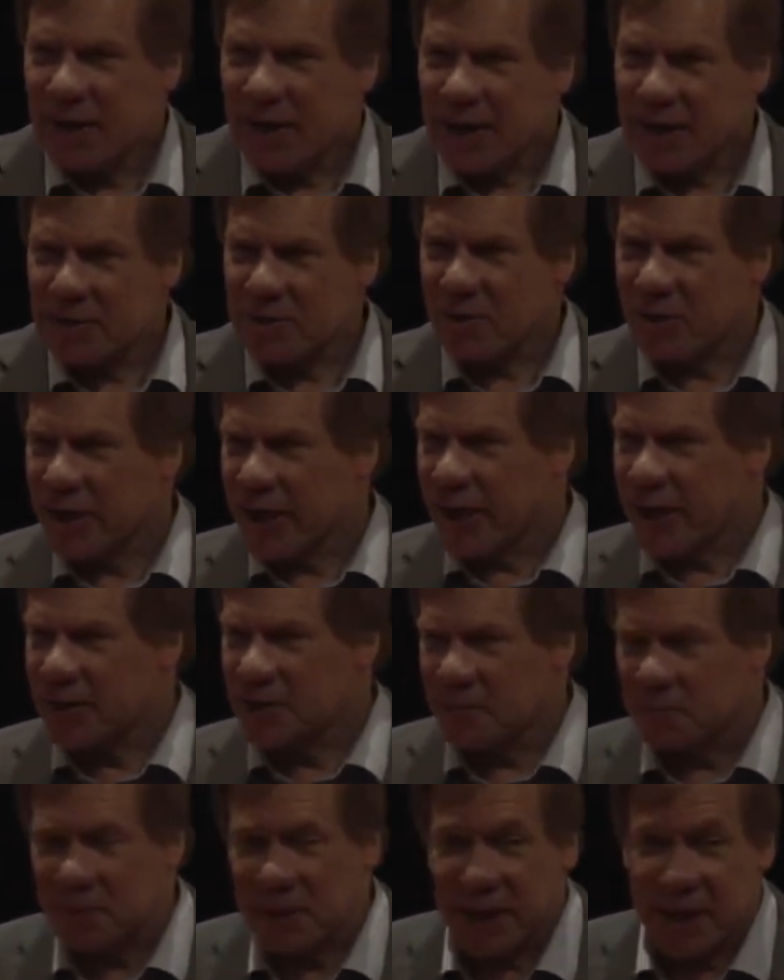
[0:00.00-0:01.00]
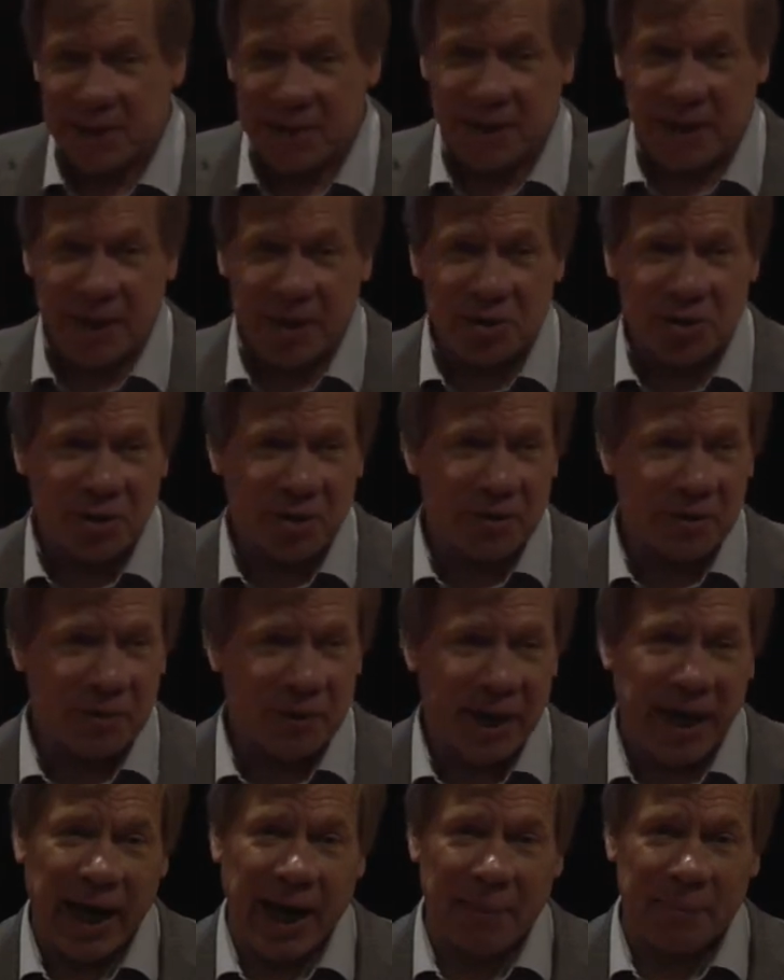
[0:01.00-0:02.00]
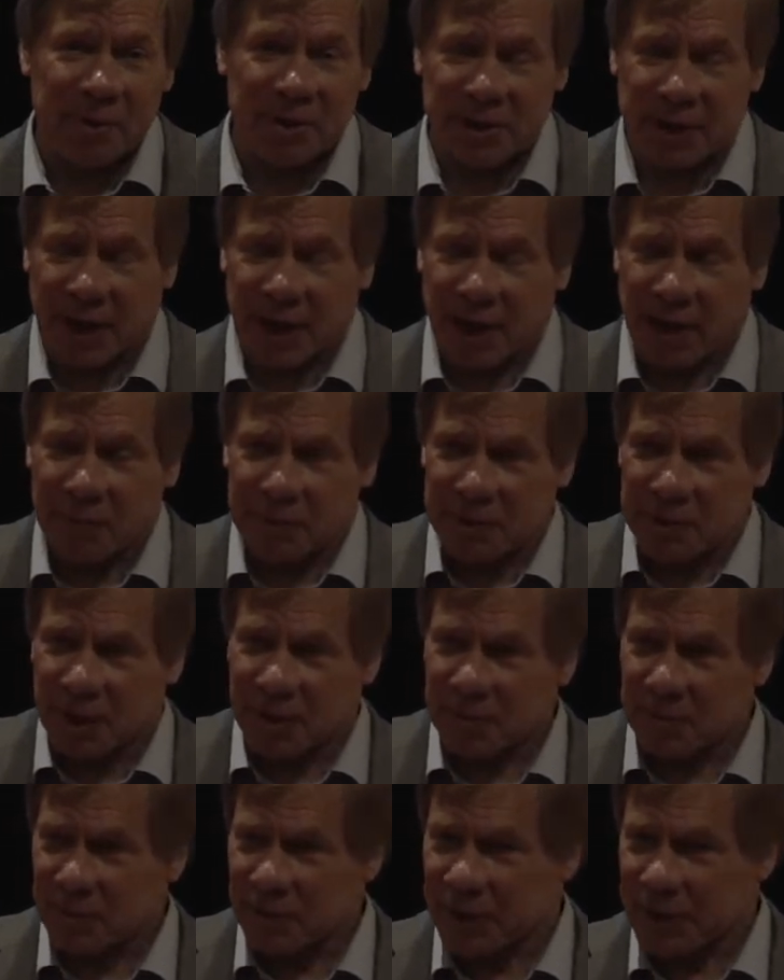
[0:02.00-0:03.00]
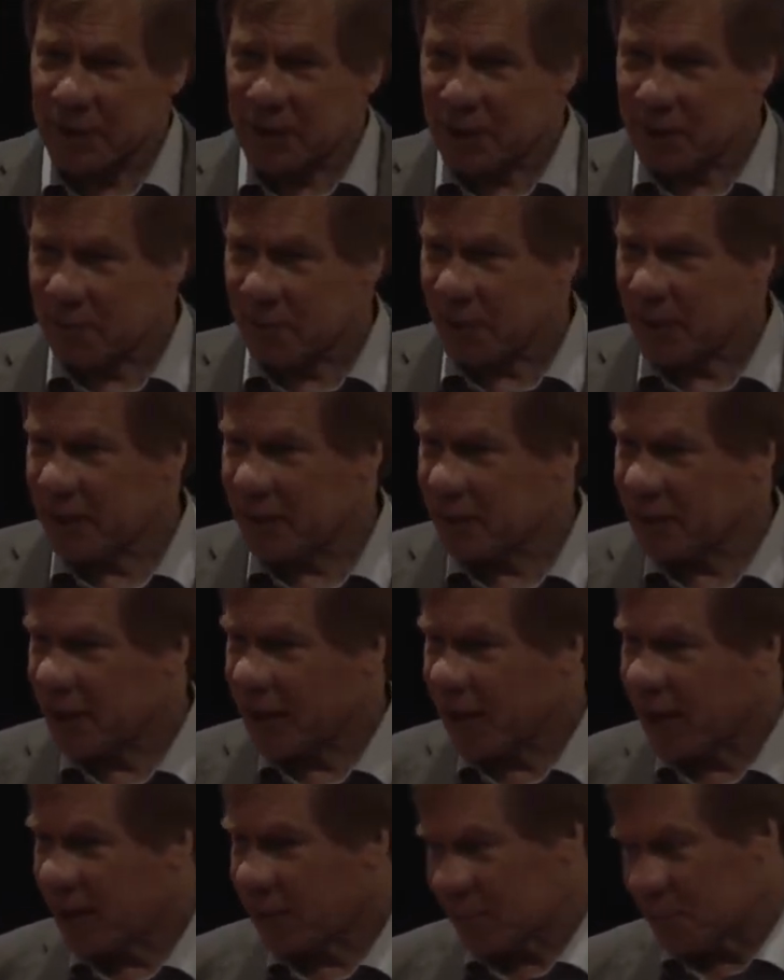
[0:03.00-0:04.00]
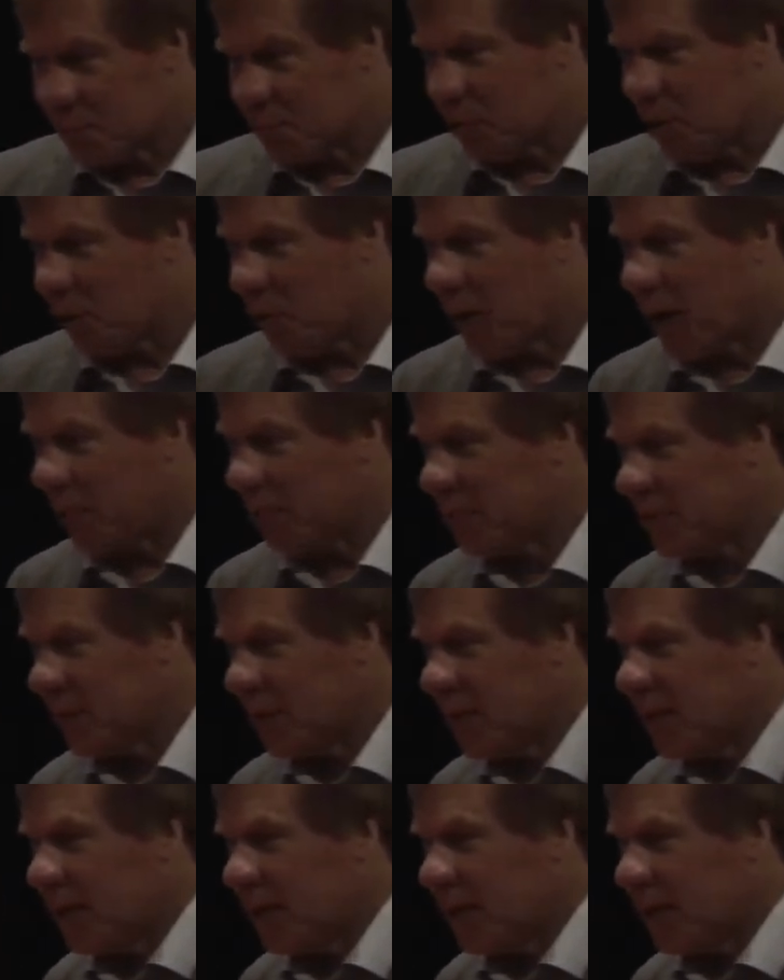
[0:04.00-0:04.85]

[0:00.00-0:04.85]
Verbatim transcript: And so they had some P S As showing what happened. The car would tumble and get hit by another car and blow up.